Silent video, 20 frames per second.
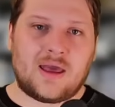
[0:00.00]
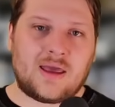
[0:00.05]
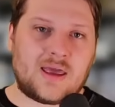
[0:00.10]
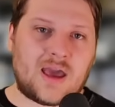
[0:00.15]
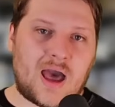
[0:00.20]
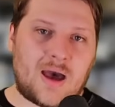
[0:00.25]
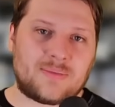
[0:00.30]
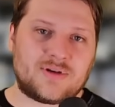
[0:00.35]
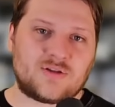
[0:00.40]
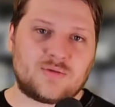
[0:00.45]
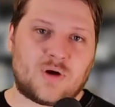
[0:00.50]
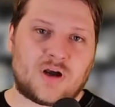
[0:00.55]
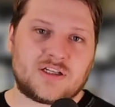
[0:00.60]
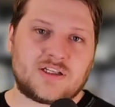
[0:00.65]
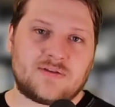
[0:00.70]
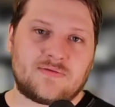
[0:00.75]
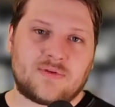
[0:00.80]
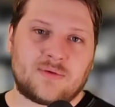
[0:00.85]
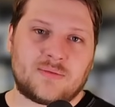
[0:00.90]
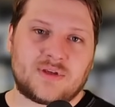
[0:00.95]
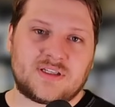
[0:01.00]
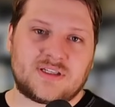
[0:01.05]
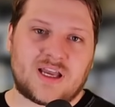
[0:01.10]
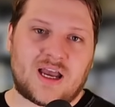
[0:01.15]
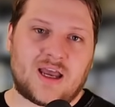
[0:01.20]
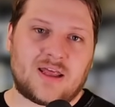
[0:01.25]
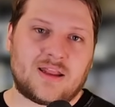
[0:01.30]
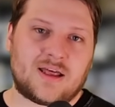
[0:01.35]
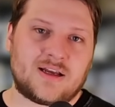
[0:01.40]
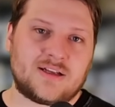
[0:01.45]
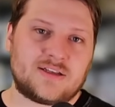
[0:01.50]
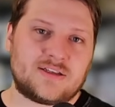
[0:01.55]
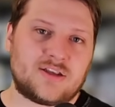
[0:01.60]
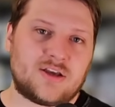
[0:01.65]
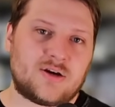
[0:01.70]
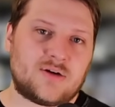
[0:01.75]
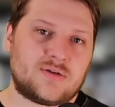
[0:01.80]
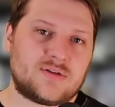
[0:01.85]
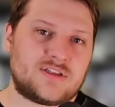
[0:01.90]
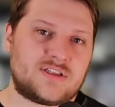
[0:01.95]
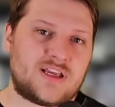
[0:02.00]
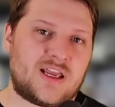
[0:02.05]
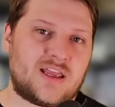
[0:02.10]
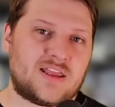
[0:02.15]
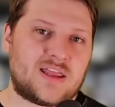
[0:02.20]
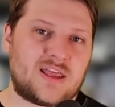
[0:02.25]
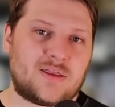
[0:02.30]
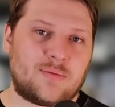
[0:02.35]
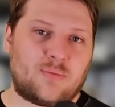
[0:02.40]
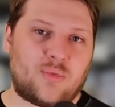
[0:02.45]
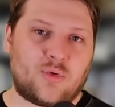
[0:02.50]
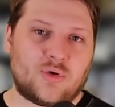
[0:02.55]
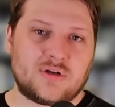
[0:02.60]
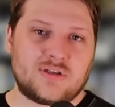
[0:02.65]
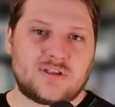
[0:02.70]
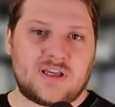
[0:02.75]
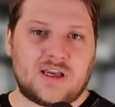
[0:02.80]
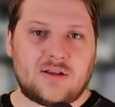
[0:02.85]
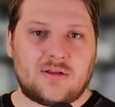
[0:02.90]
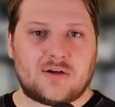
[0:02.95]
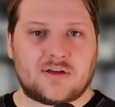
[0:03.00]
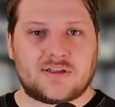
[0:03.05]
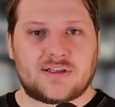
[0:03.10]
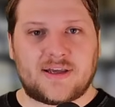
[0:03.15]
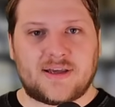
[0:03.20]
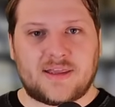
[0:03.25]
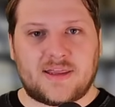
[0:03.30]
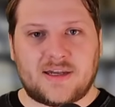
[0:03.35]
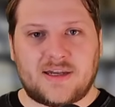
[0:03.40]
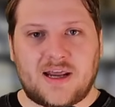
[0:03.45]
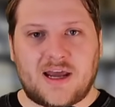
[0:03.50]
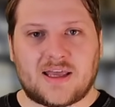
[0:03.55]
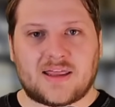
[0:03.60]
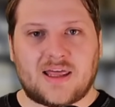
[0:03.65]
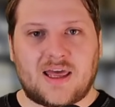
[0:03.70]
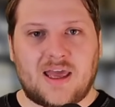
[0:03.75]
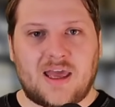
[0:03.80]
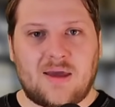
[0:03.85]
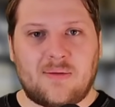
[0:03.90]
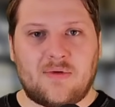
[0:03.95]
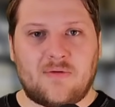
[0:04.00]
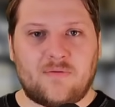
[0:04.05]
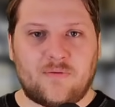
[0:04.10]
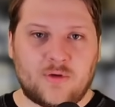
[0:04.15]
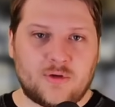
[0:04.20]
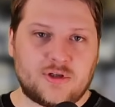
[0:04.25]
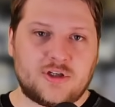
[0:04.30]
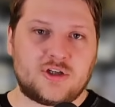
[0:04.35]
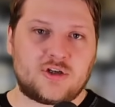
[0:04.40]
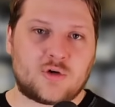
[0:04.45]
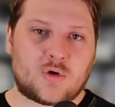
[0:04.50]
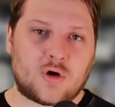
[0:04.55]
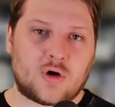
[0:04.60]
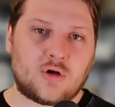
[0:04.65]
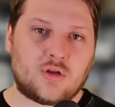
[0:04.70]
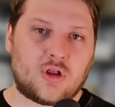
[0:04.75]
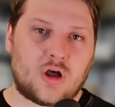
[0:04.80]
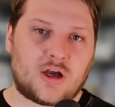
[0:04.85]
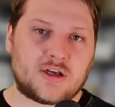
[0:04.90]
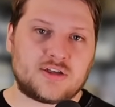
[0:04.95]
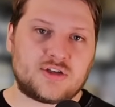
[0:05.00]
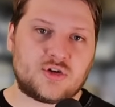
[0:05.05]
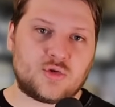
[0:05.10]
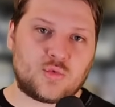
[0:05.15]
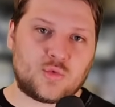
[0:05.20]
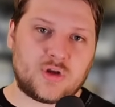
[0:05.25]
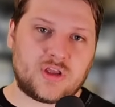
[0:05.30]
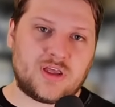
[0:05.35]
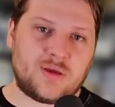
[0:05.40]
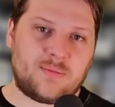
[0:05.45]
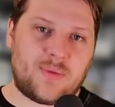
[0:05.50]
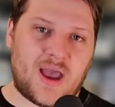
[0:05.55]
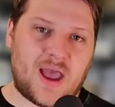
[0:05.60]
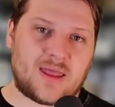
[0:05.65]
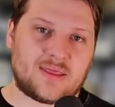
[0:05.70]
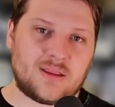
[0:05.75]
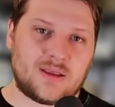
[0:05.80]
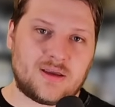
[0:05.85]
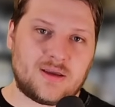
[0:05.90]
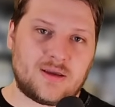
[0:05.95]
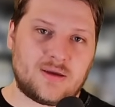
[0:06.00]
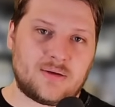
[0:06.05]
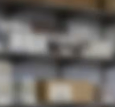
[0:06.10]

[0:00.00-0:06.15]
Gob is watching from the sidelines though, saying that the board state looks like the deck that him and Fujitoro lost to really badly.